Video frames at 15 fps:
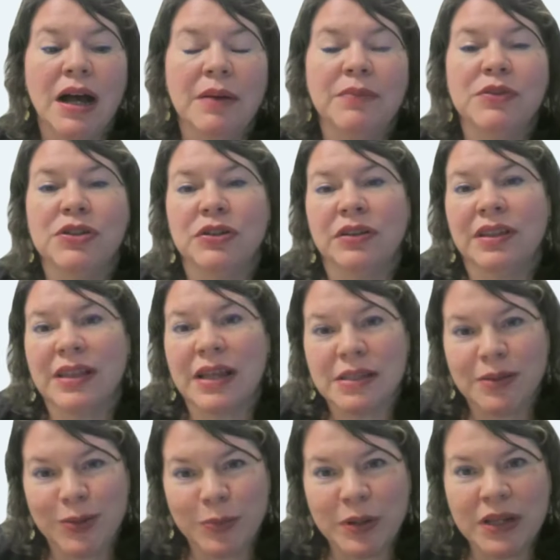Certainly that's a
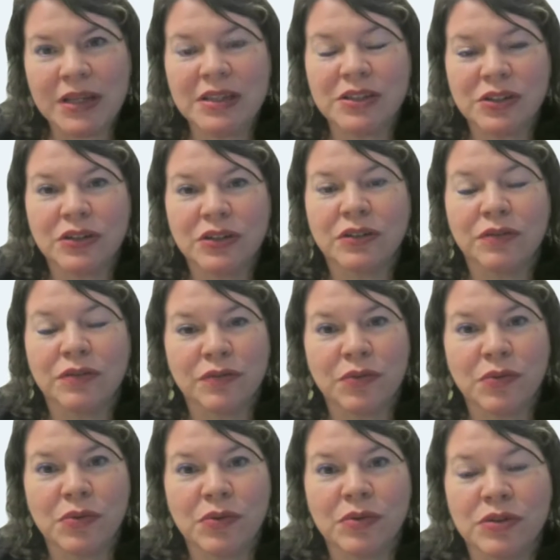little bit easier
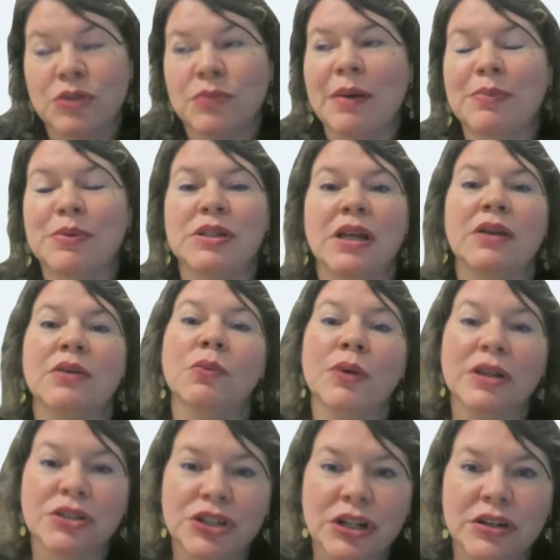to represent
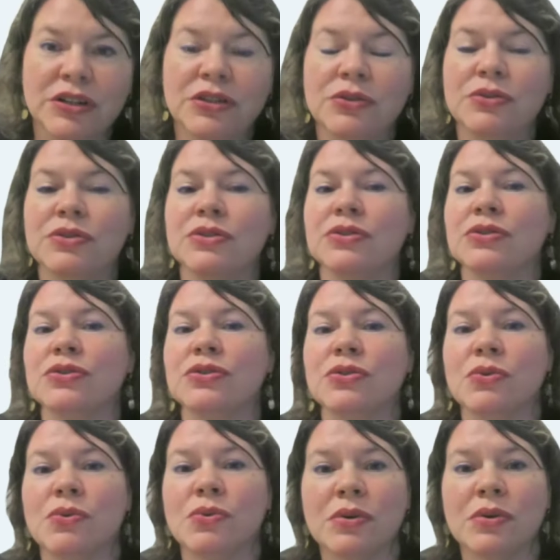wheelchair users
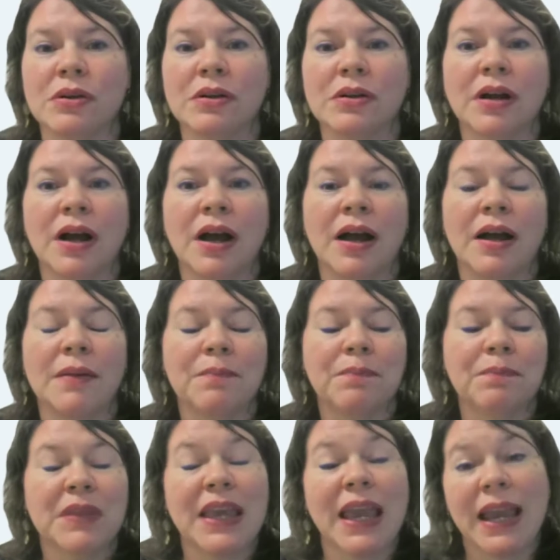or
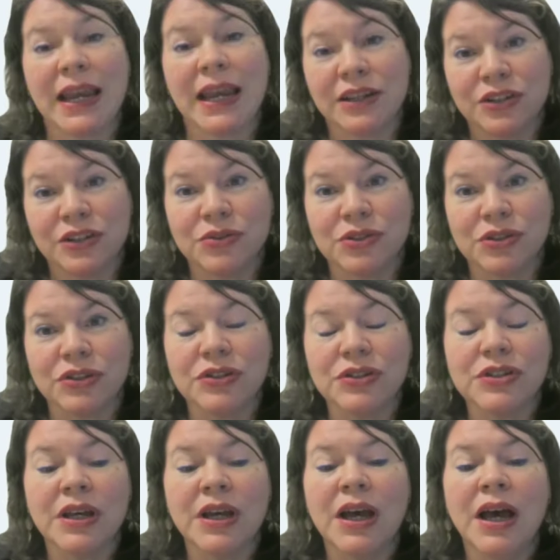cane
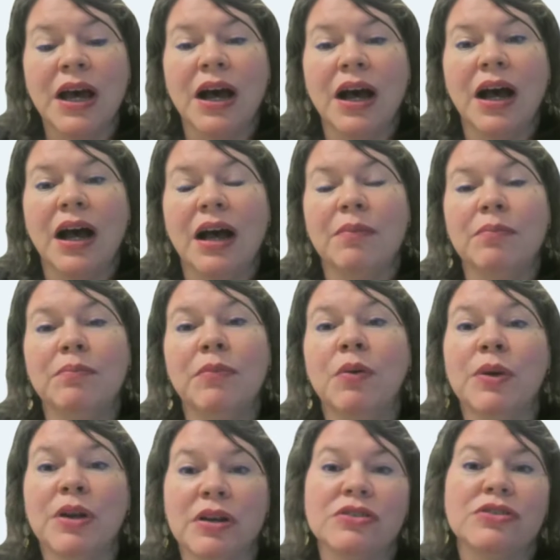users. But
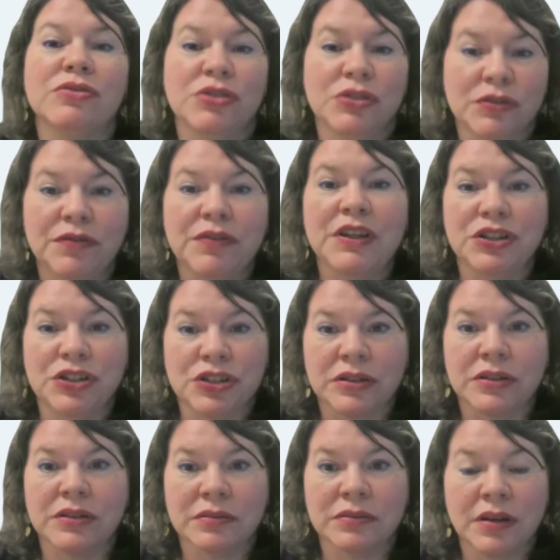we also do
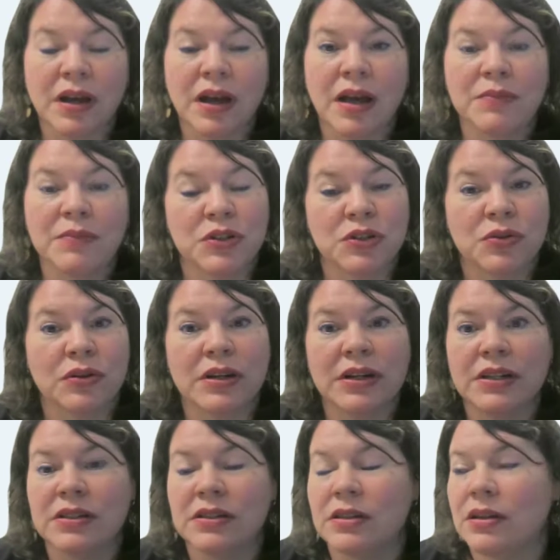feature
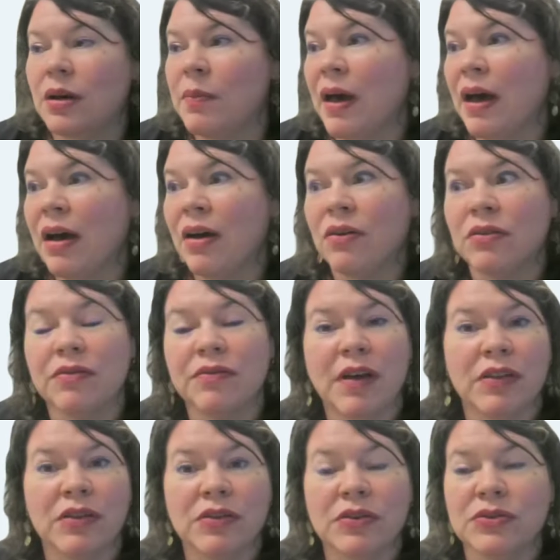stories about
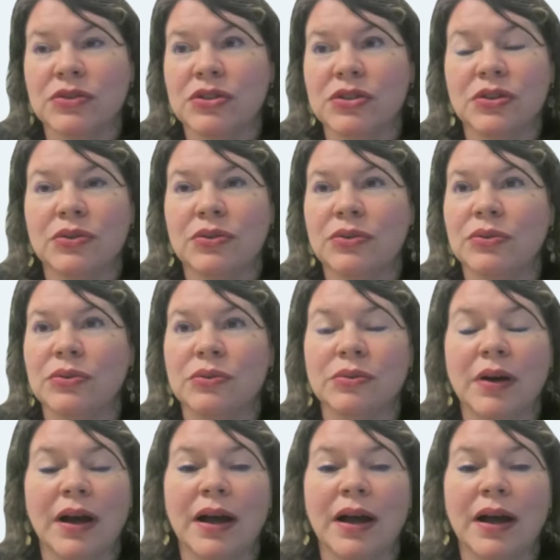fellows who